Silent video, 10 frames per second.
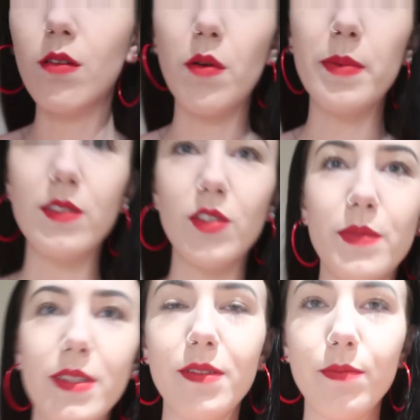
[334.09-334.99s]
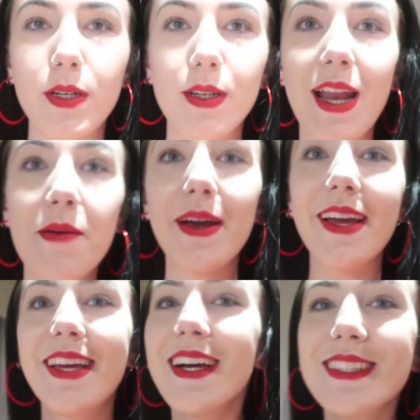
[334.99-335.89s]
We're a bit zoomed in, but
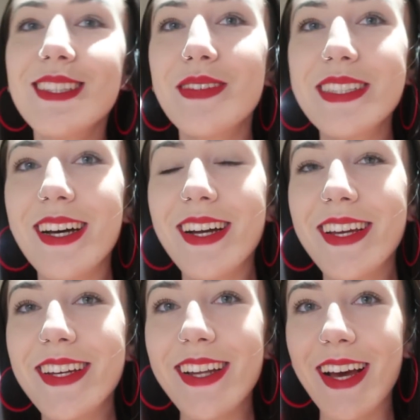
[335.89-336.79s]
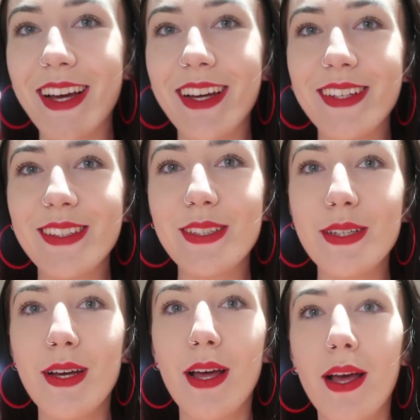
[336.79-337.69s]
anyway, yes, I'm excited and
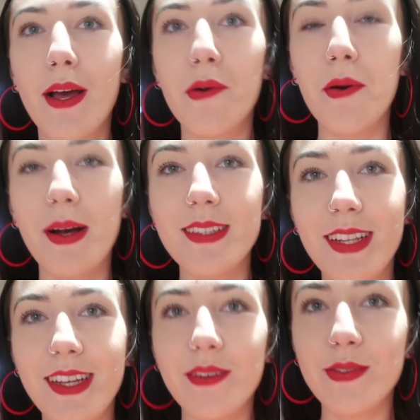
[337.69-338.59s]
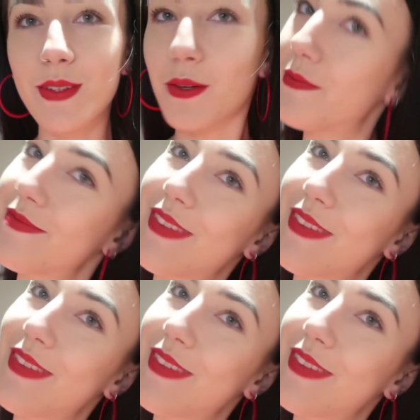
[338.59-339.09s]
we're about to leave, so